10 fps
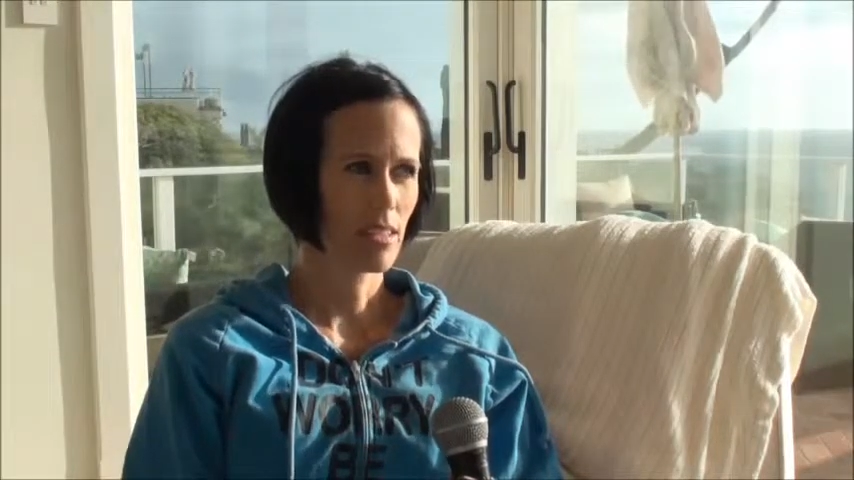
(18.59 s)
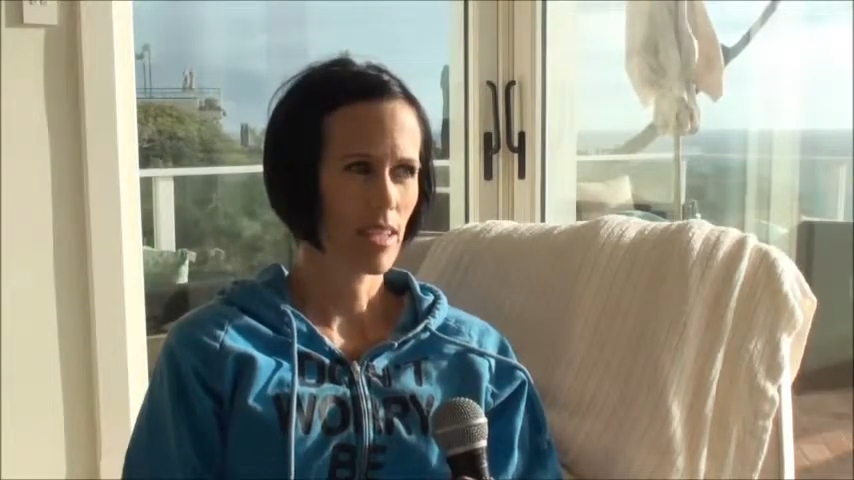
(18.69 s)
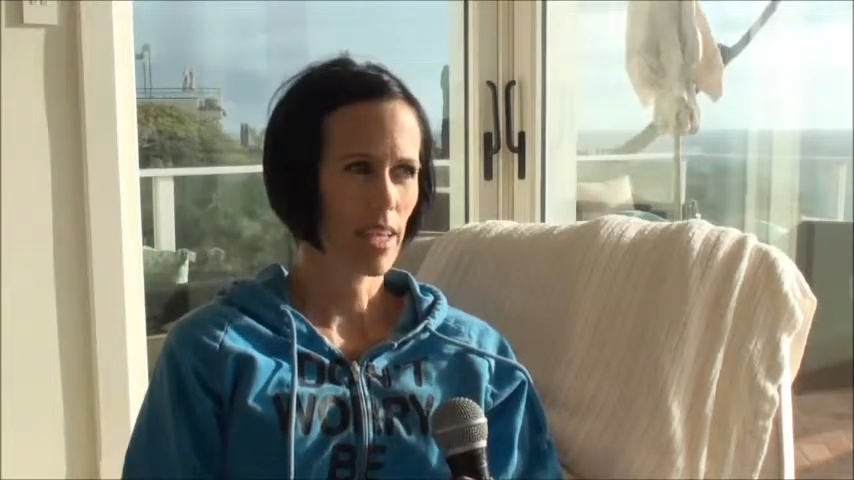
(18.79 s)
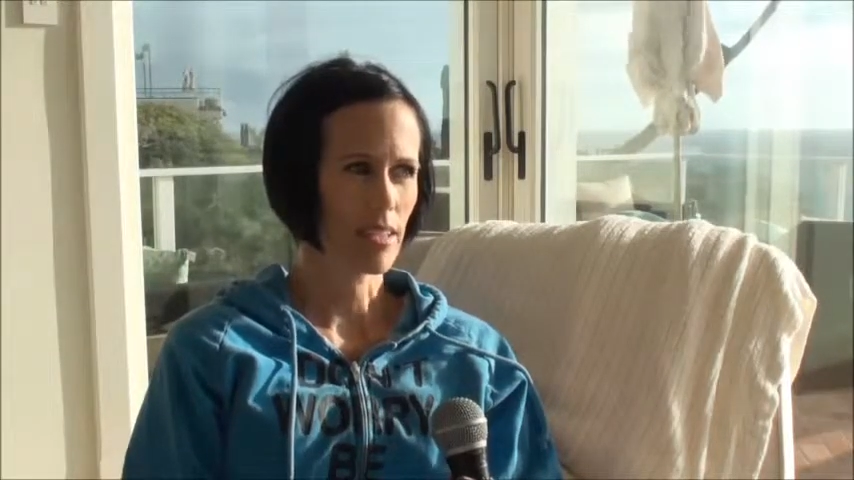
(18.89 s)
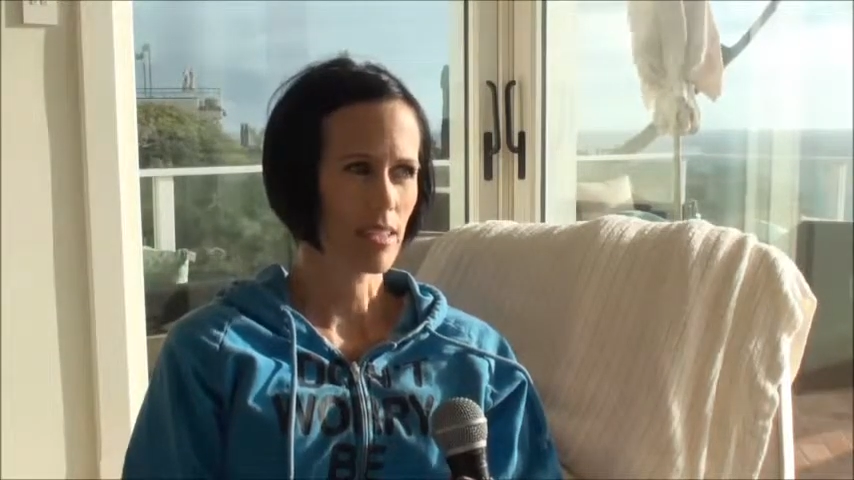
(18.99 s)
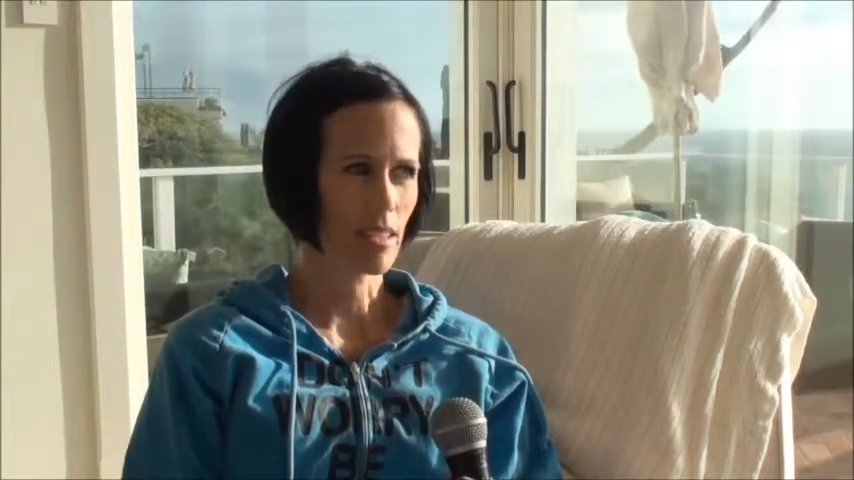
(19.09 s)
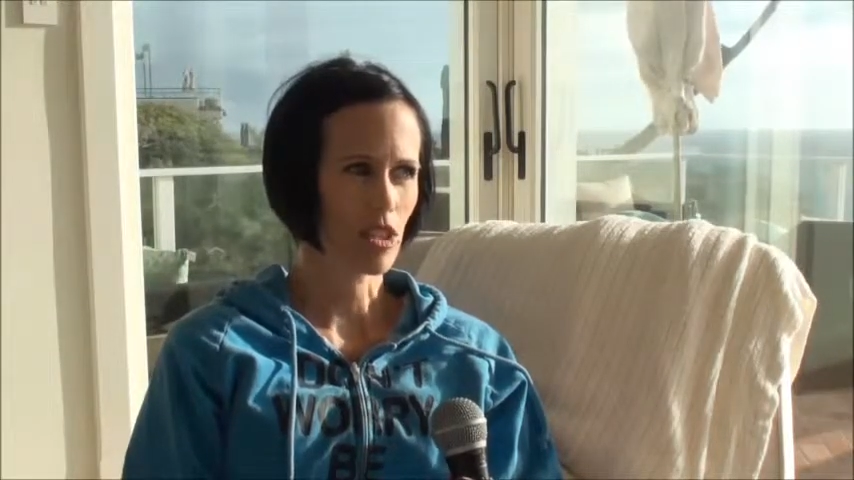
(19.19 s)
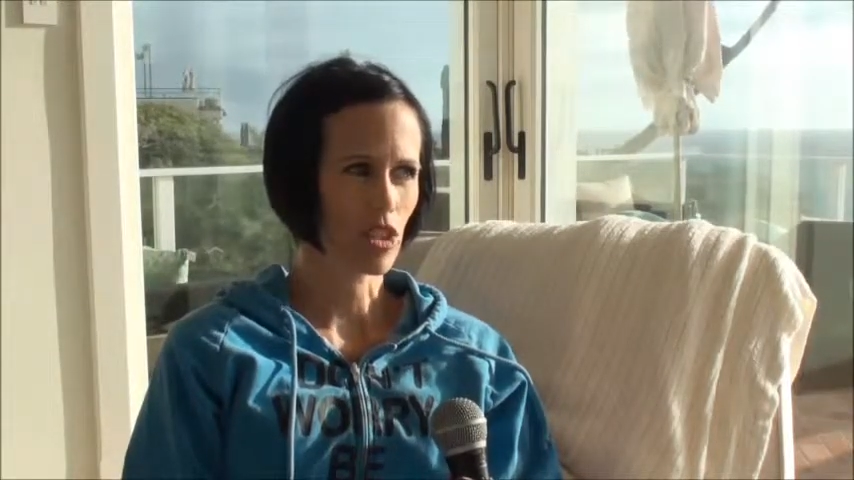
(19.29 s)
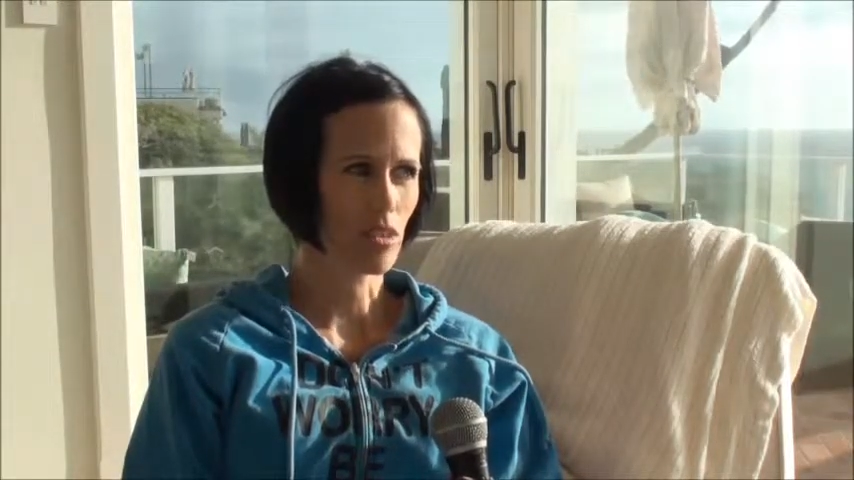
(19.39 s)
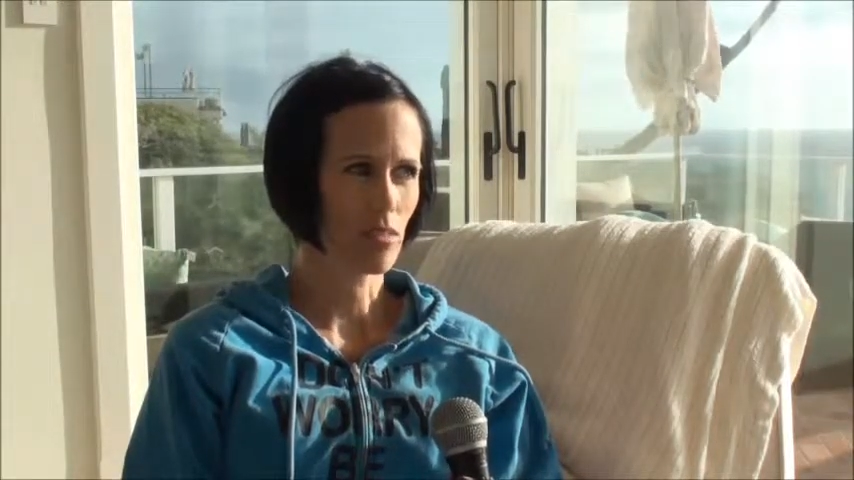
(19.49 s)
taken
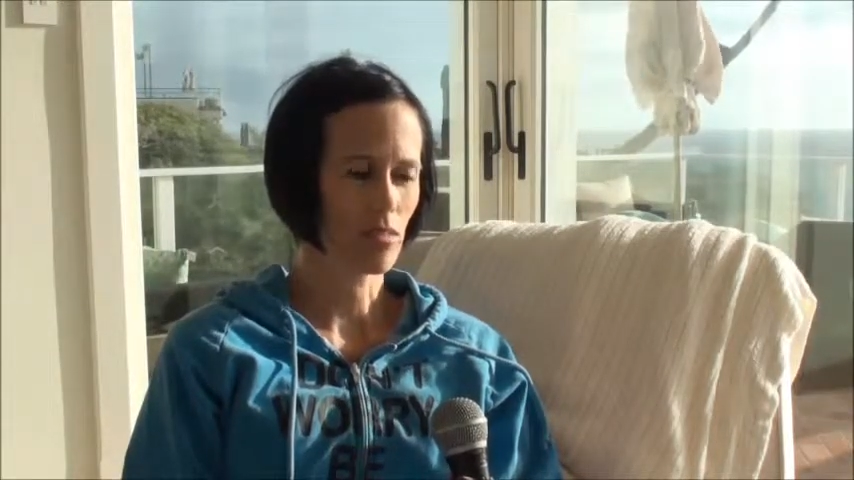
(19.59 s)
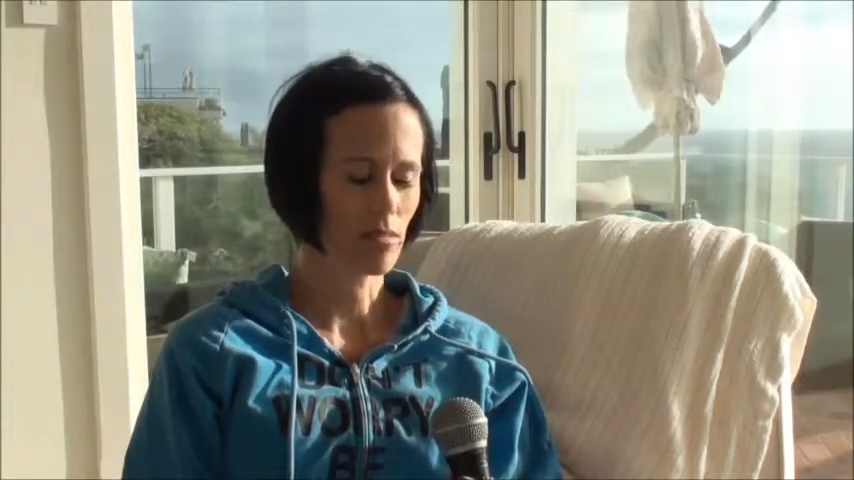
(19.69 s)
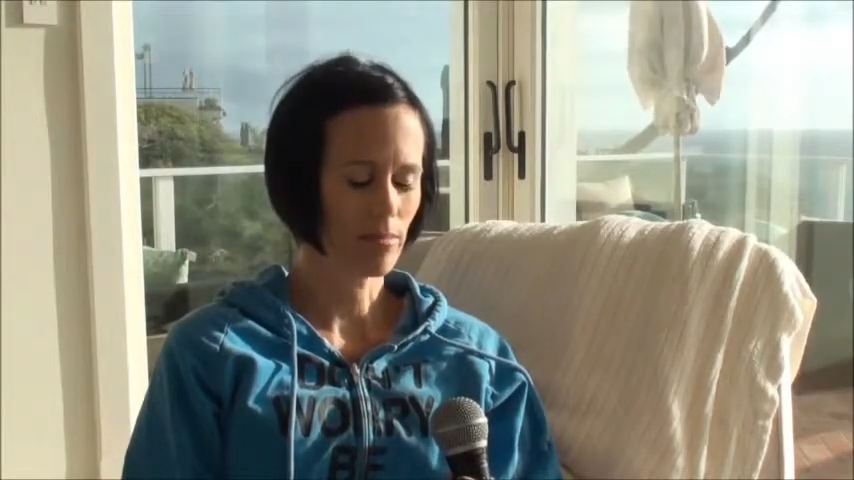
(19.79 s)
such a